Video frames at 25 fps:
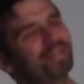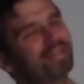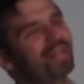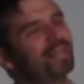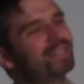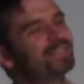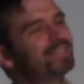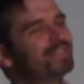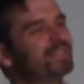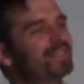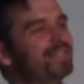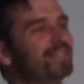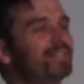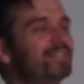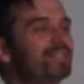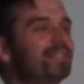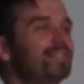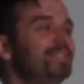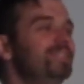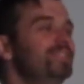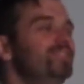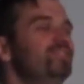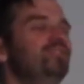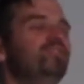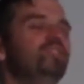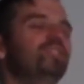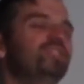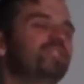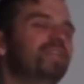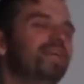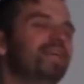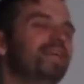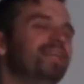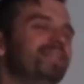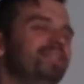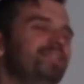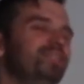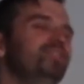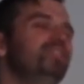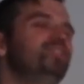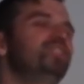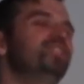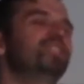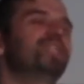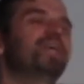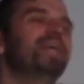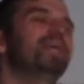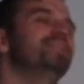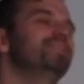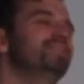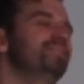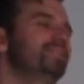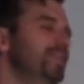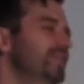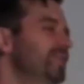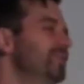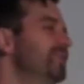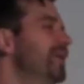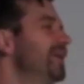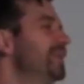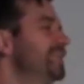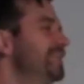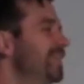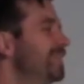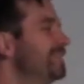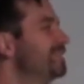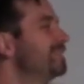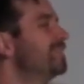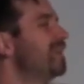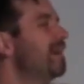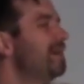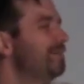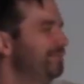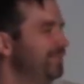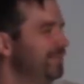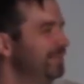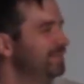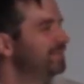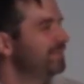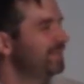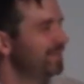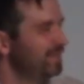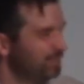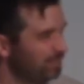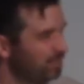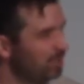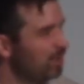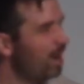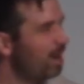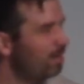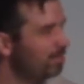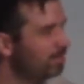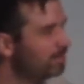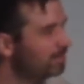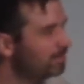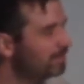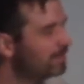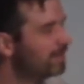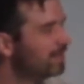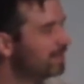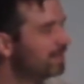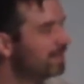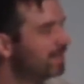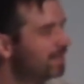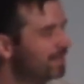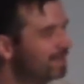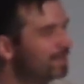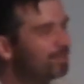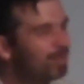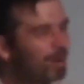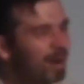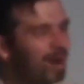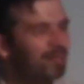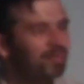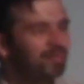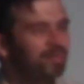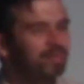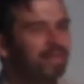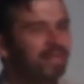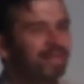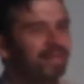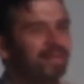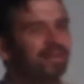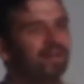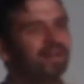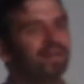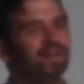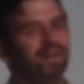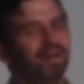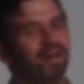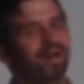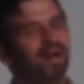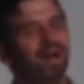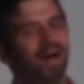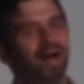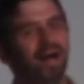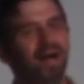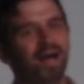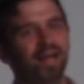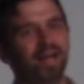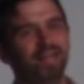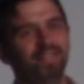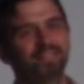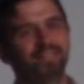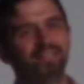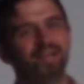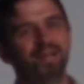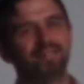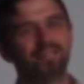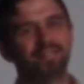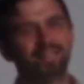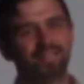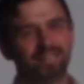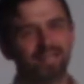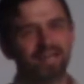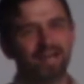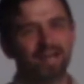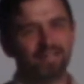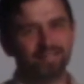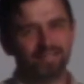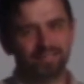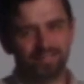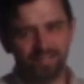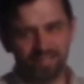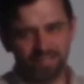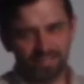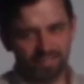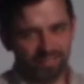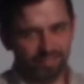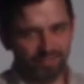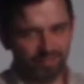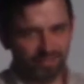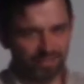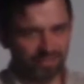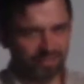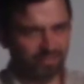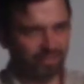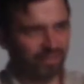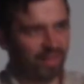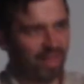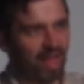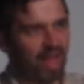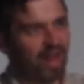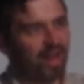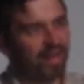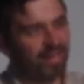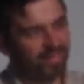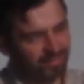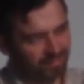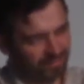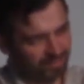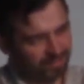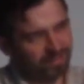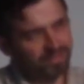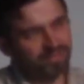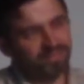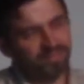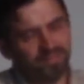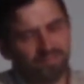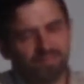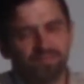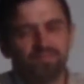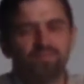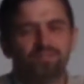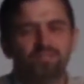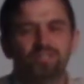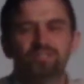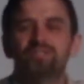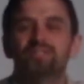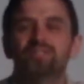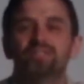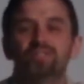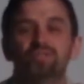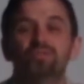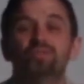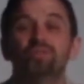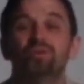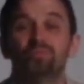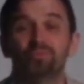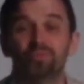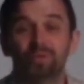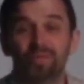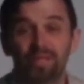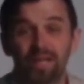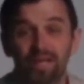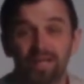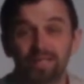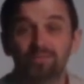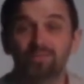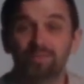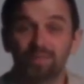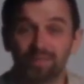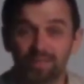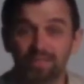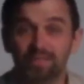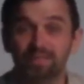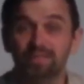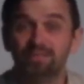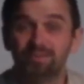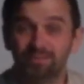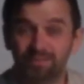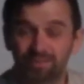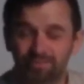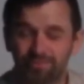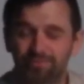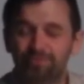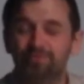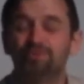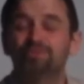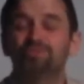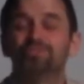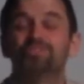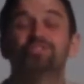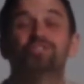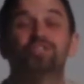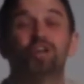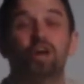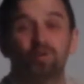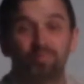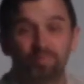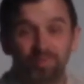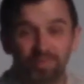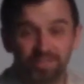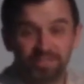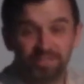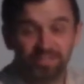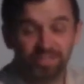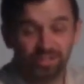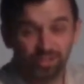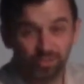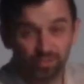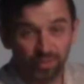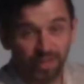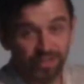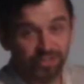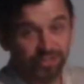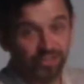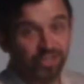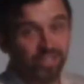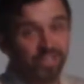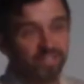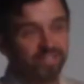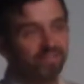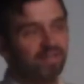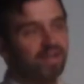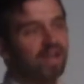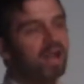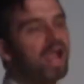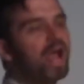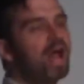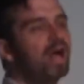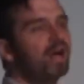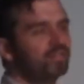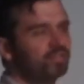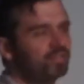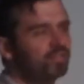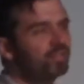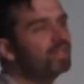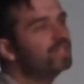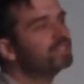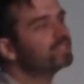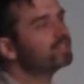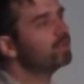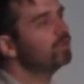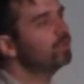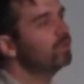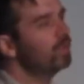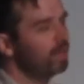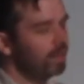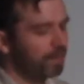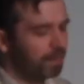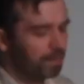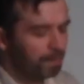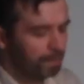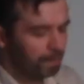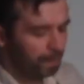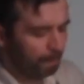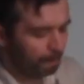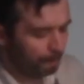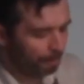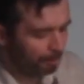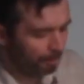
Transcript: That's it. You just can't see it right. That's obviously the problem. The problem here is not that God is telling you this or that. It's just that you don't realize what the full scope of the situation is. So let's go look.